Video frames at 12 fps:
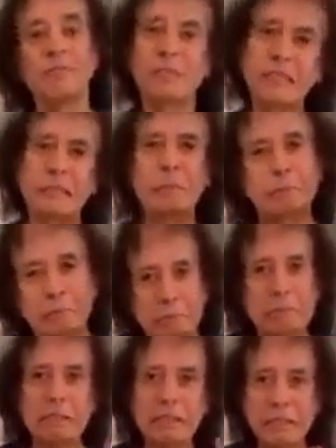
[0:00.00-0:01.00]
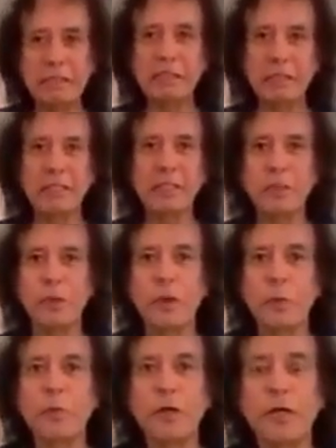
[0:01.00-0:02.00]
it didn't
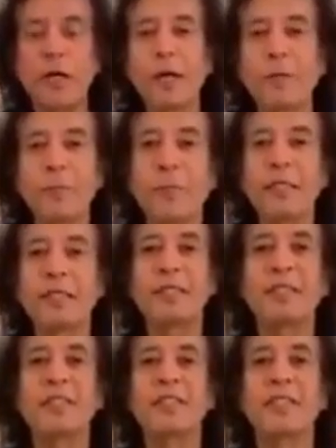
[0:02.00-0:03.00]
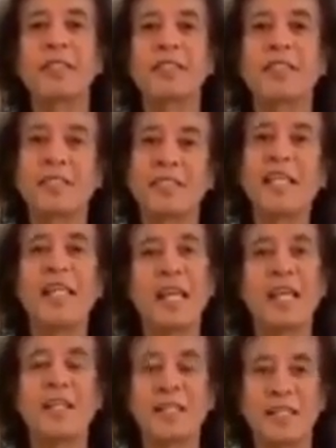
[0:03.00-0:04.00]
quite work out, but it
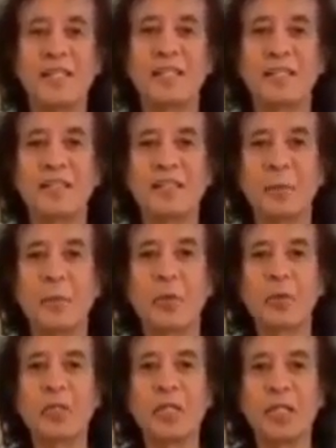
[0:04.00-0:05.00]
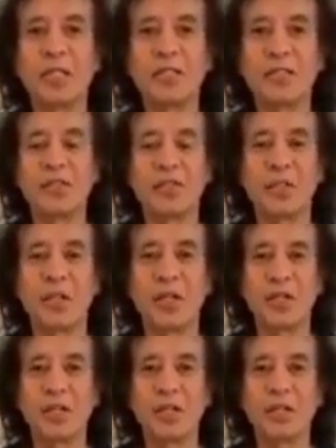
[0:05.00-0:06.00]
delayed the proceedings
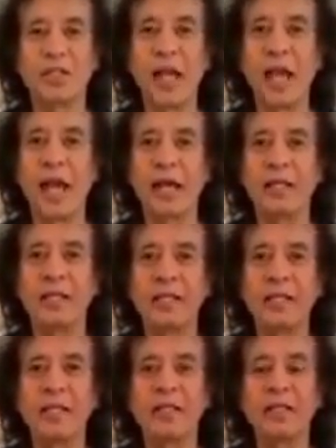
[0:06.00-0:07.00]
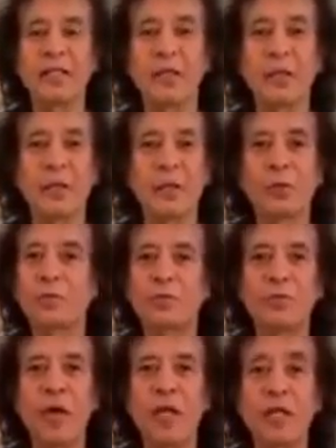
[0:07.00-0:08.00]
a tad. So
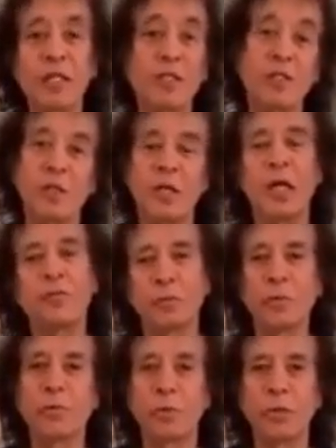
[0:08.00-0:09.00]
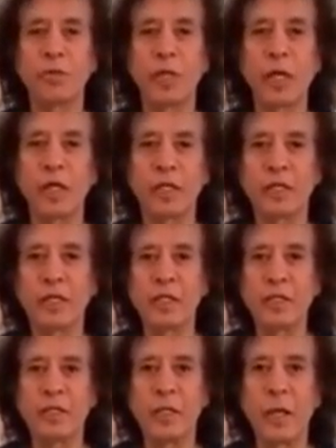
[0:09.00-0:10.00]
vanity is going to have to be put aside in
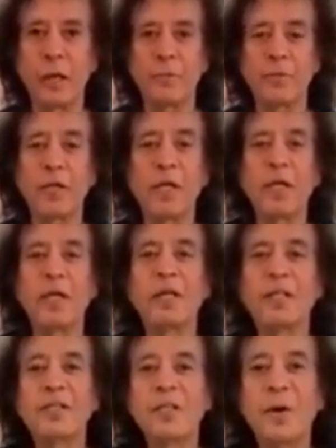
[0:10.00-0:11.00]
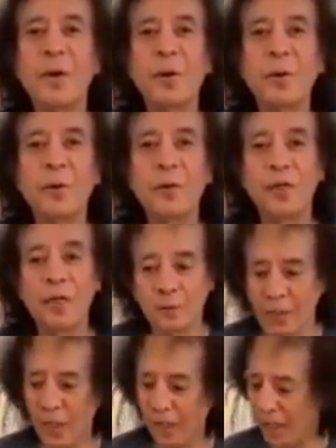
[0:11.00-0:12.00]
these times. So here
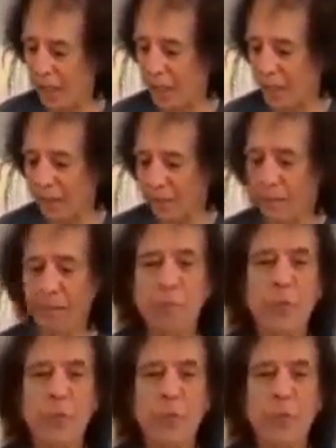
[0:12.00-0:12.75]
we are.